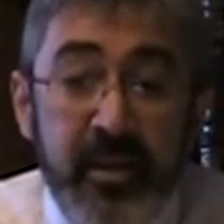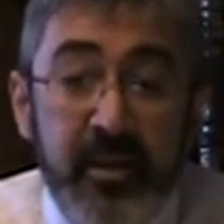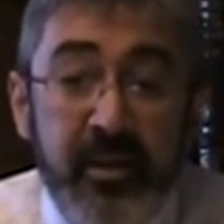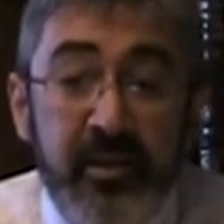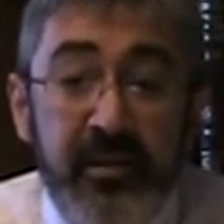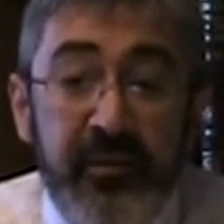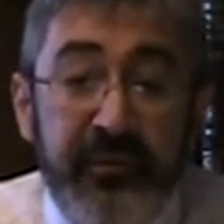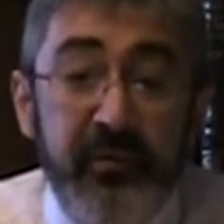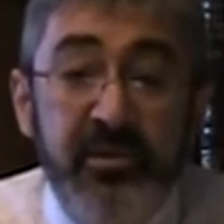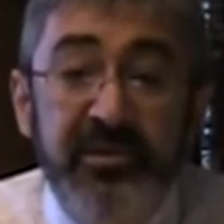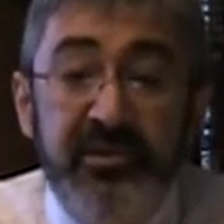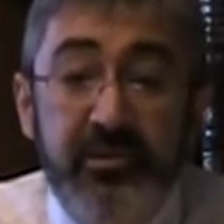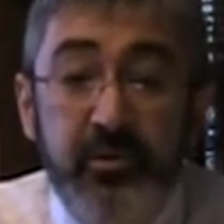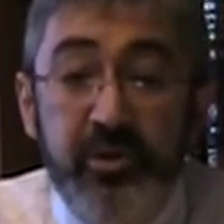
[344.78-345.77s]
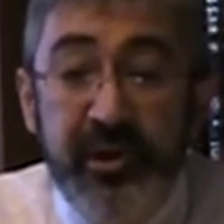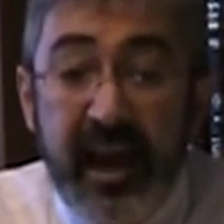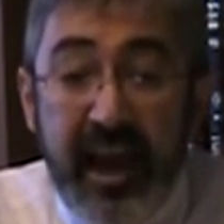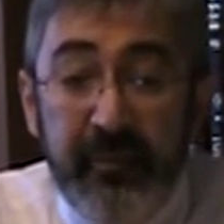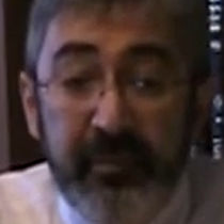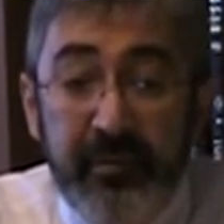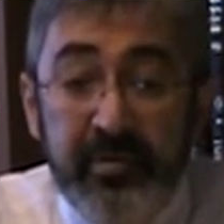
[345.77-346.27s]
the first two
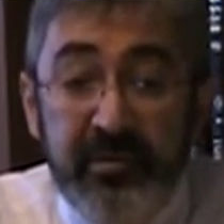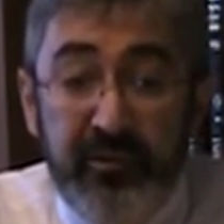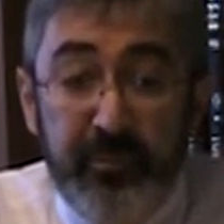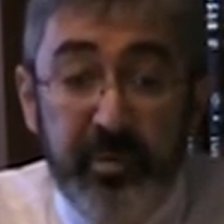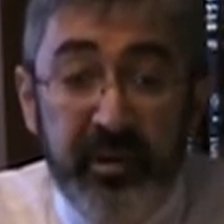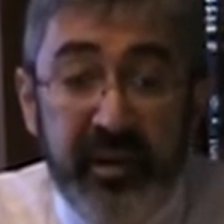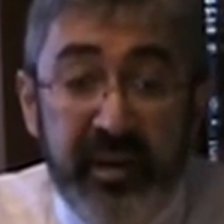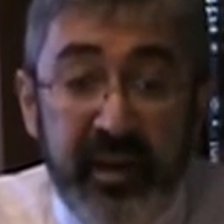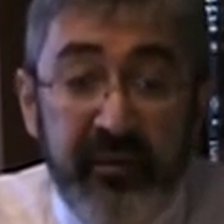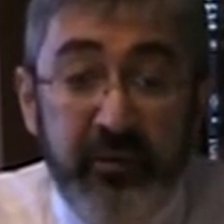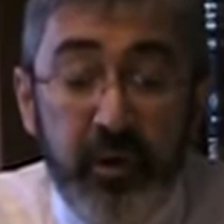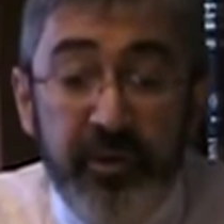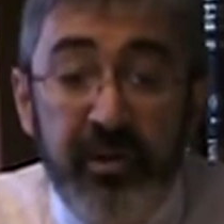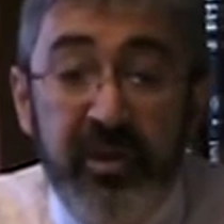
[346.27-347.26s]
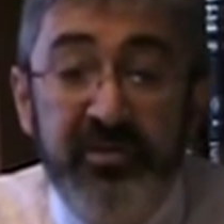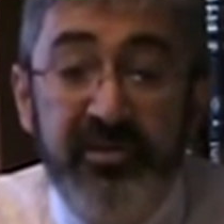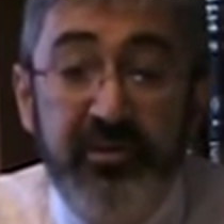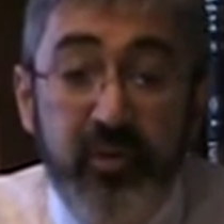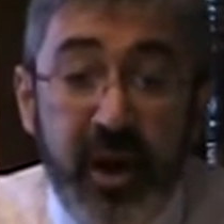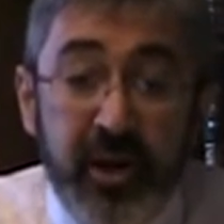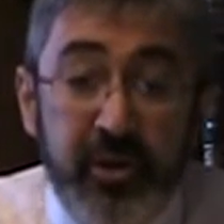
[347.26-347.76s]
chapters of Pirkei Avot are
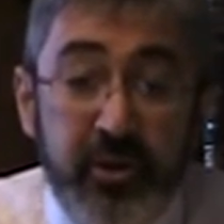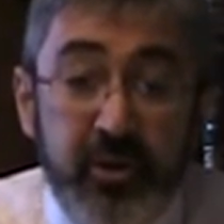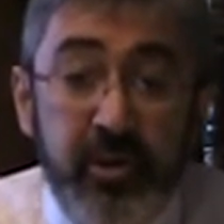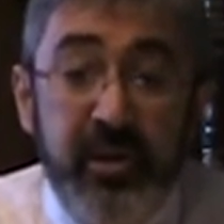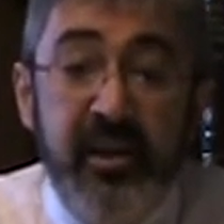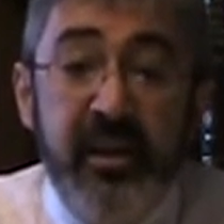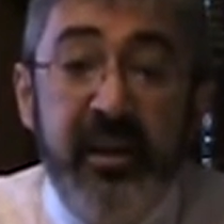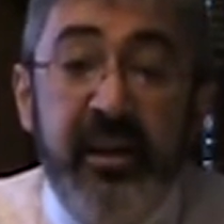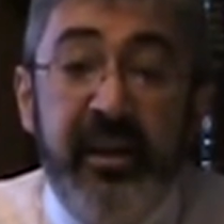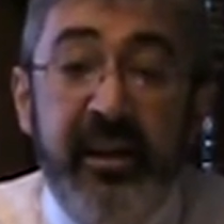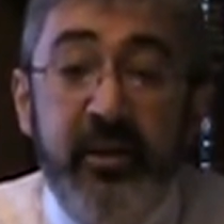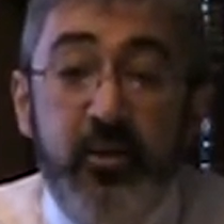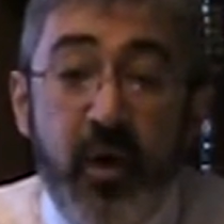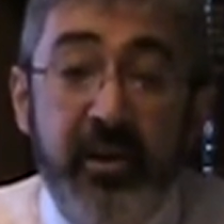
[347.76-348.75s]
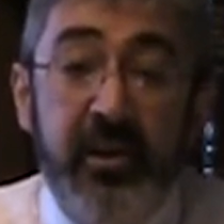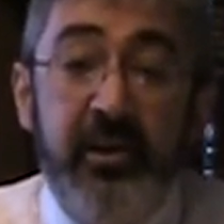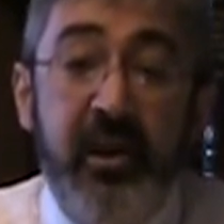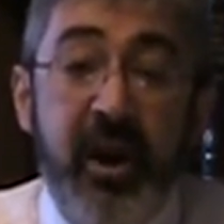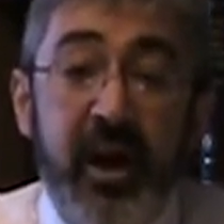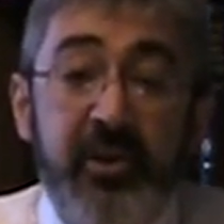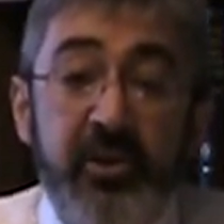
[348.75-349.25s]
structured in
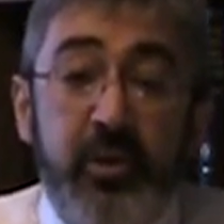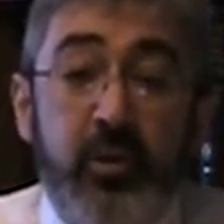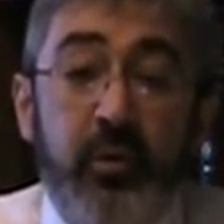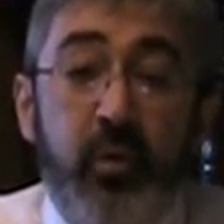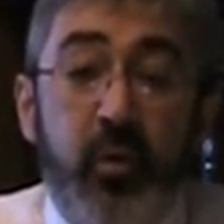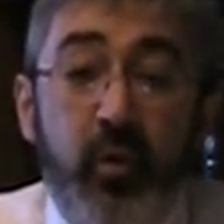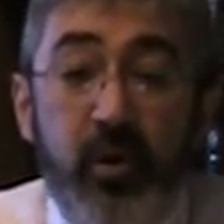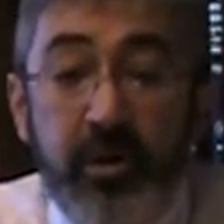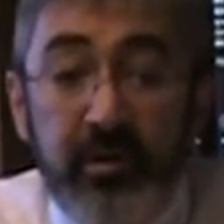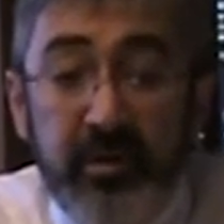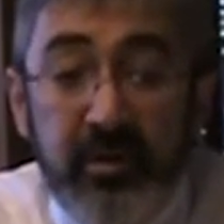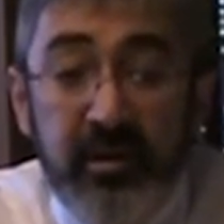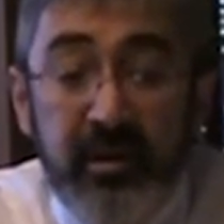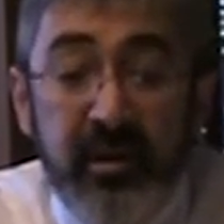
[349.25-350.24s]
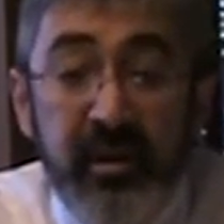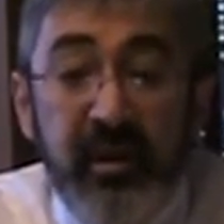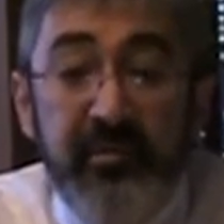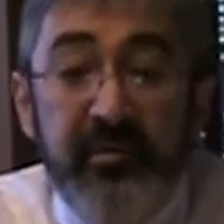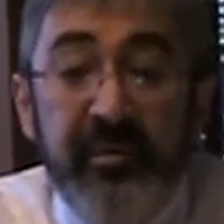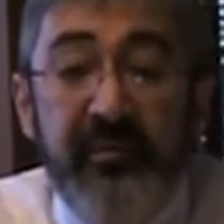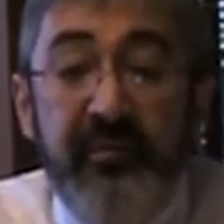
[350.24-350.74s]
chronological order
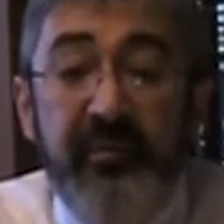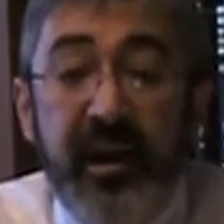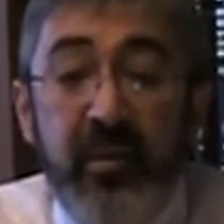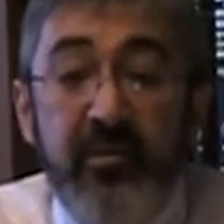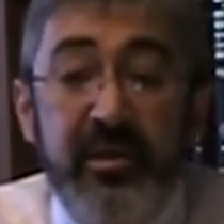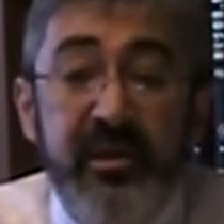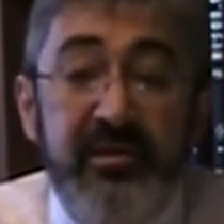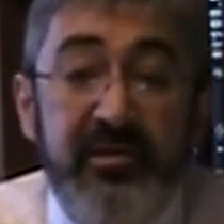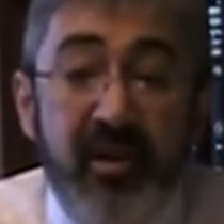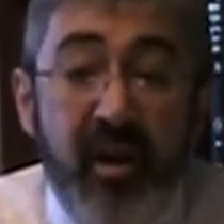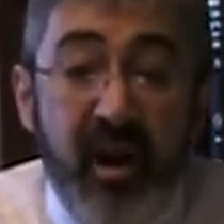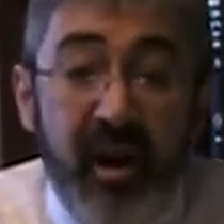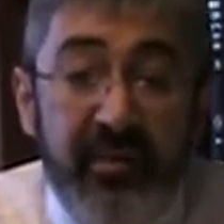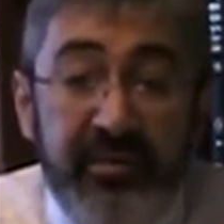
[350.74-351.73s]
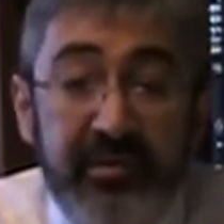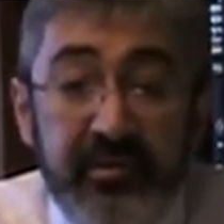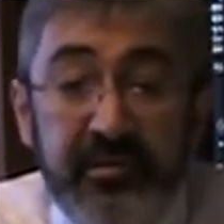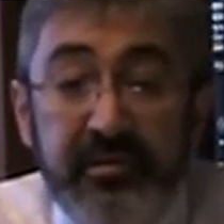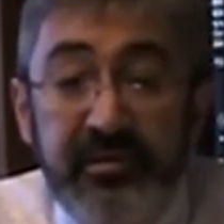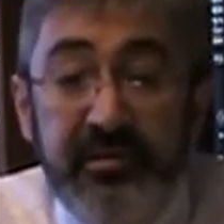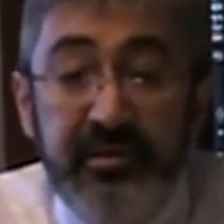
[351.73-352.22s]
of the various
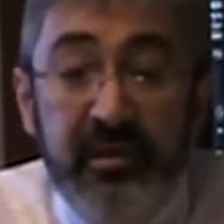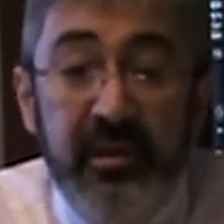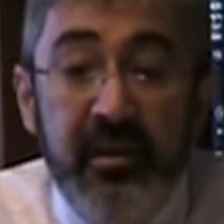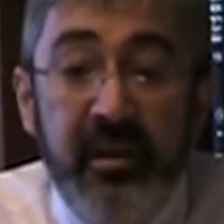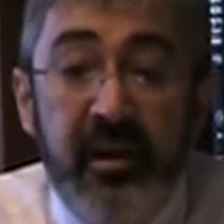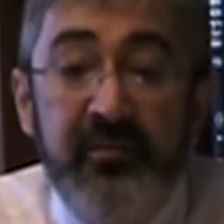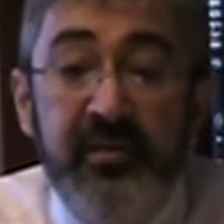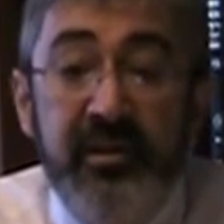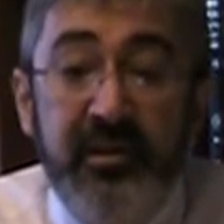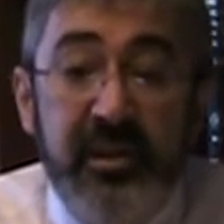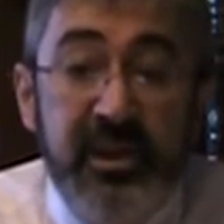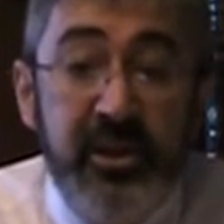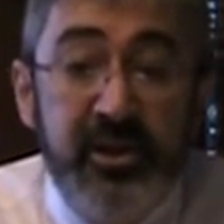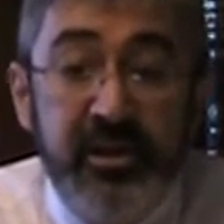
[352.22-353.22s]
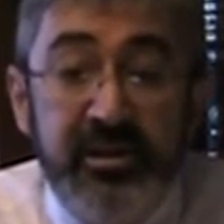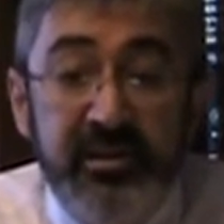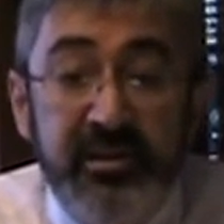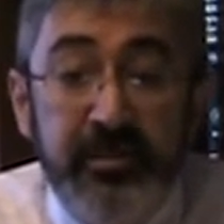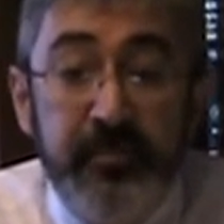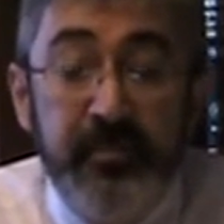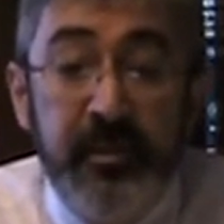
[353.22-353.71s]
authors of the
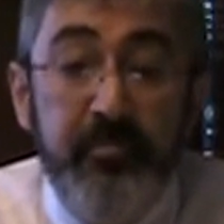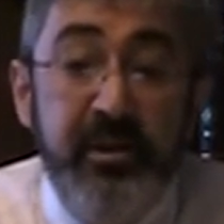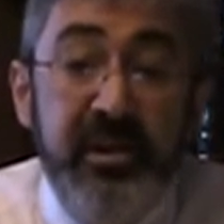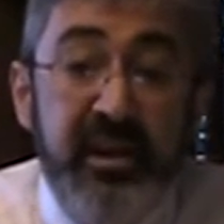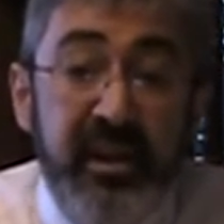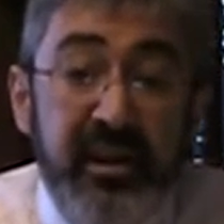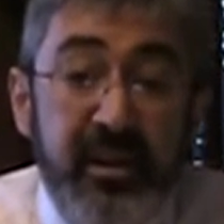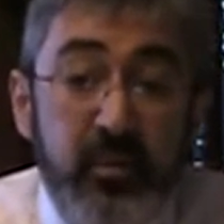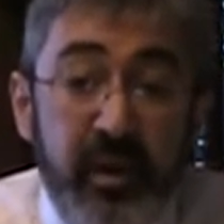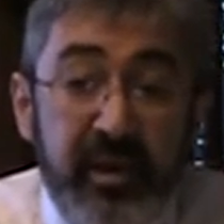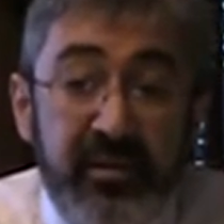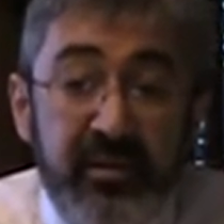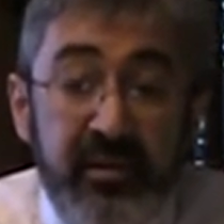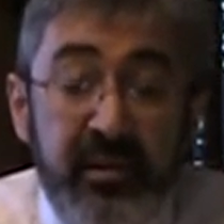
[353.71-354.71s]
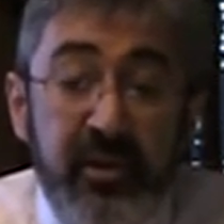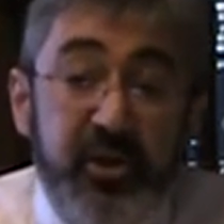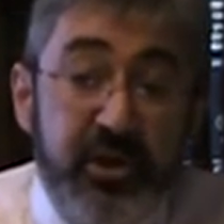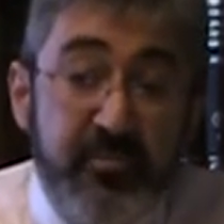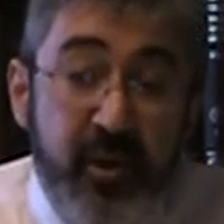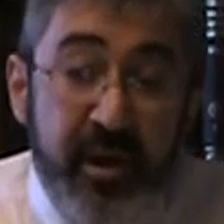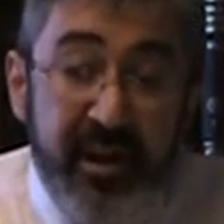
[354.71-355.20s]
teachings, beginning with
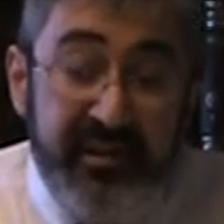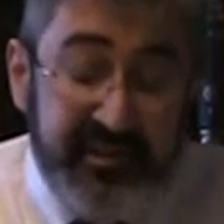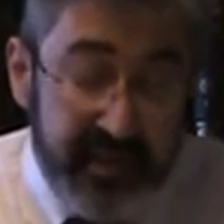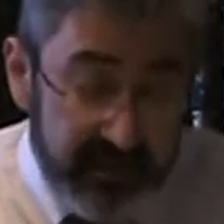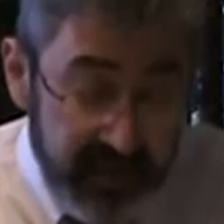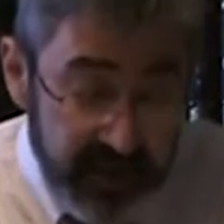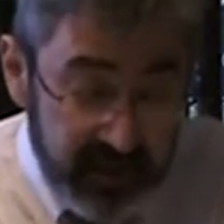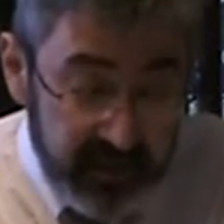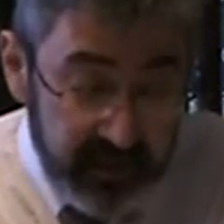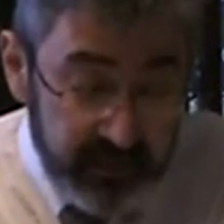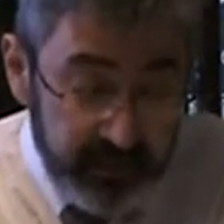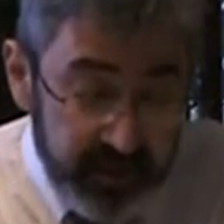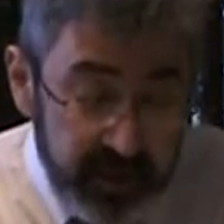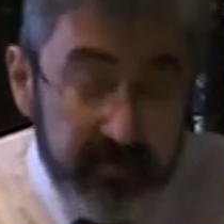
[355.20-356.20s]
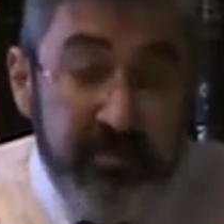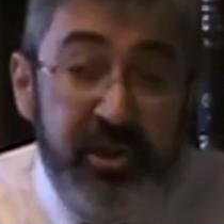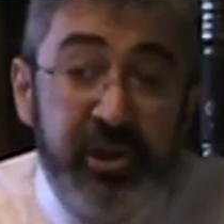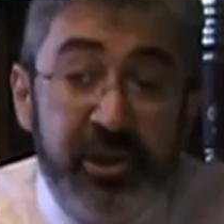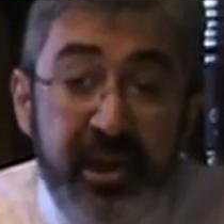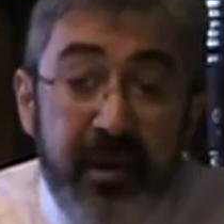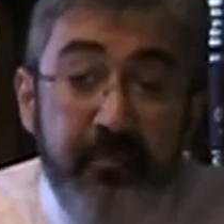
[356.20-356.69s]
Shimon HaTzadik in
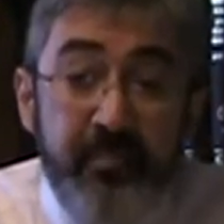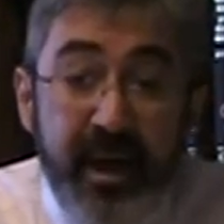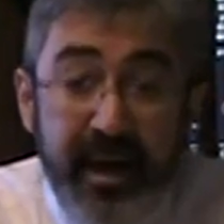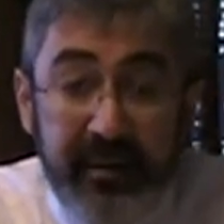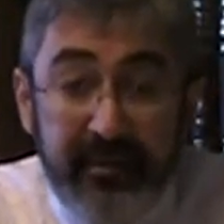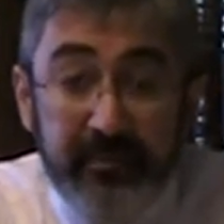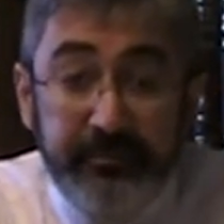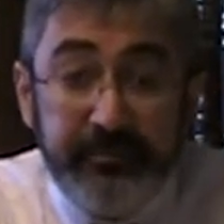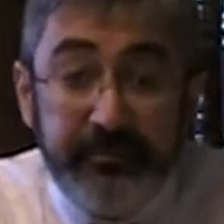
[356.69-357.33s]
Mishna Bet,